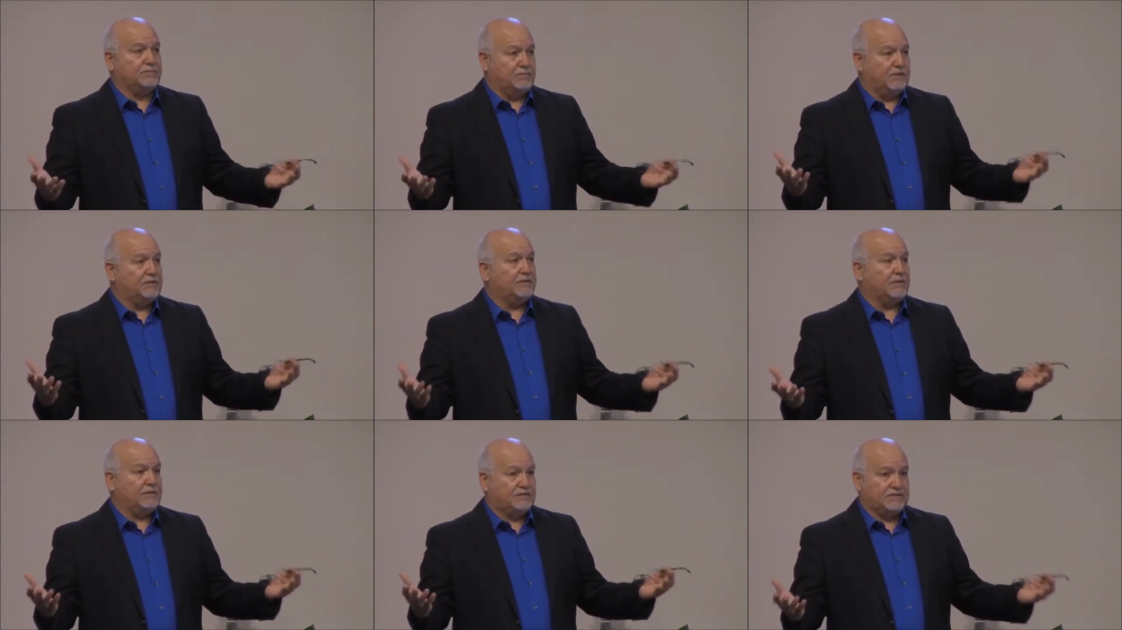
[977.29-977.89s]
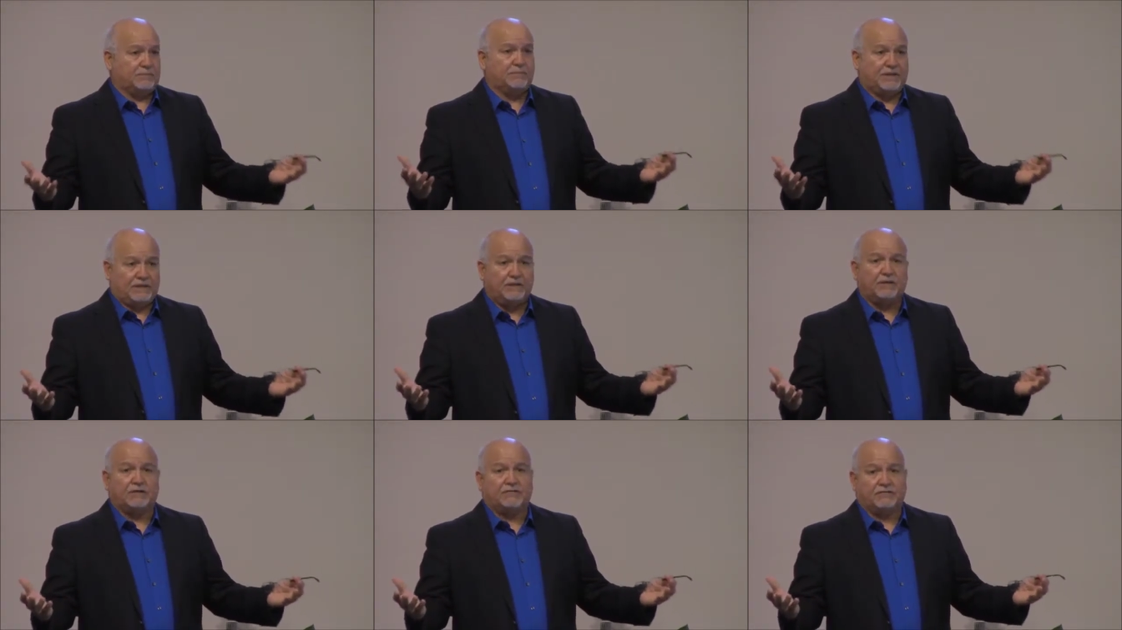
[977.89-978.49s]
been, it's a
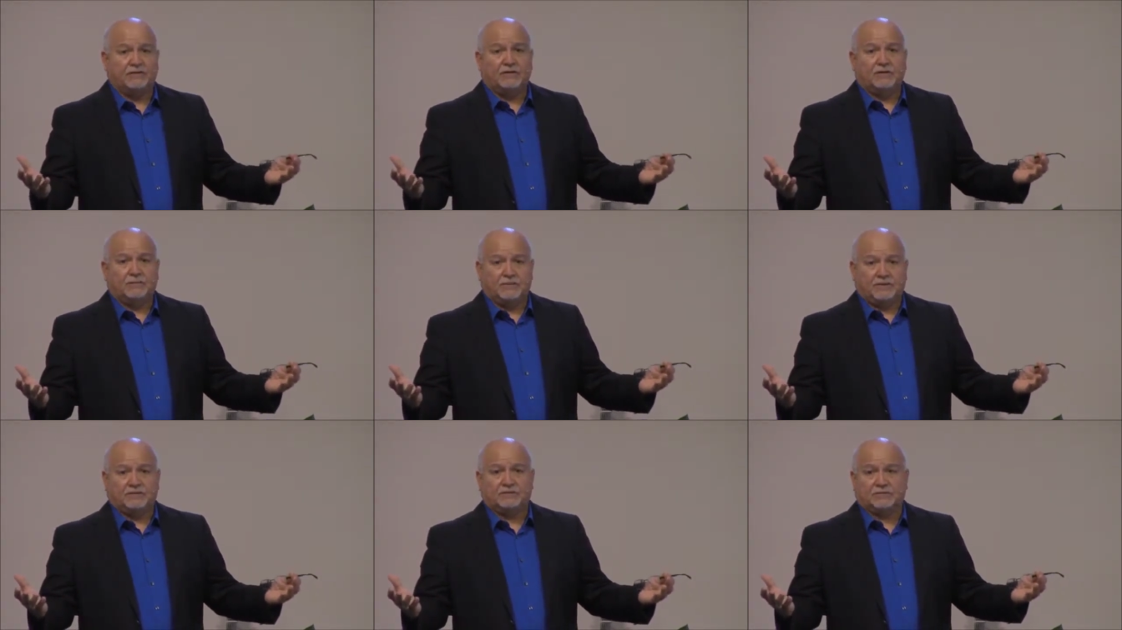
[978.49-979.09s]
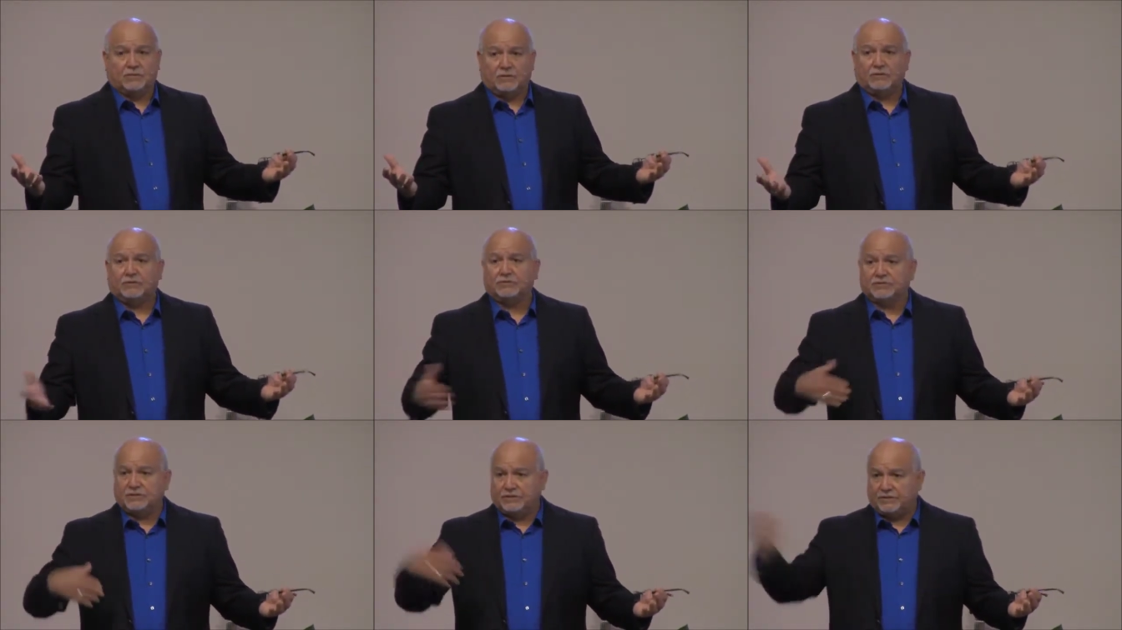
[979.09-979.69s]
payoff because all
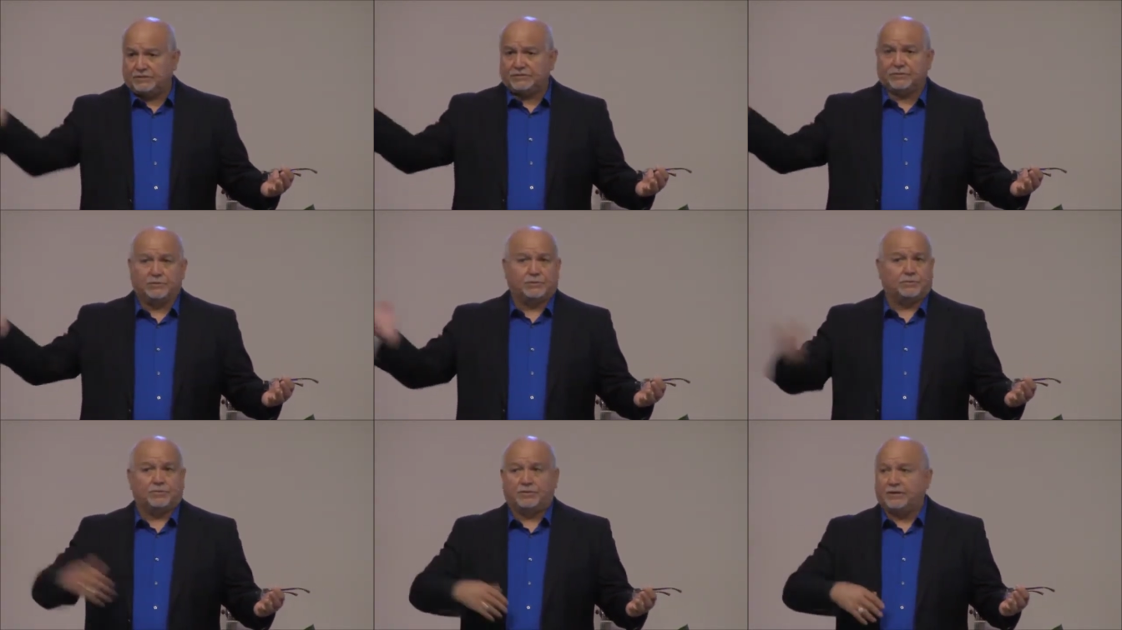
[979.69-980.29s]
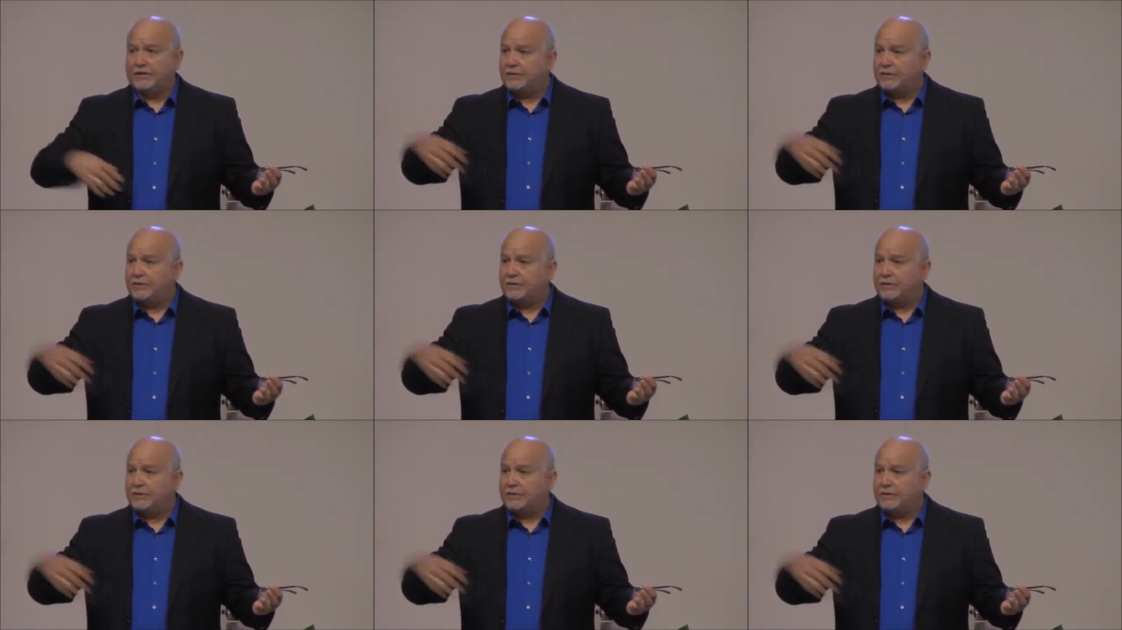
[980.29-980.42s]
those years you were putting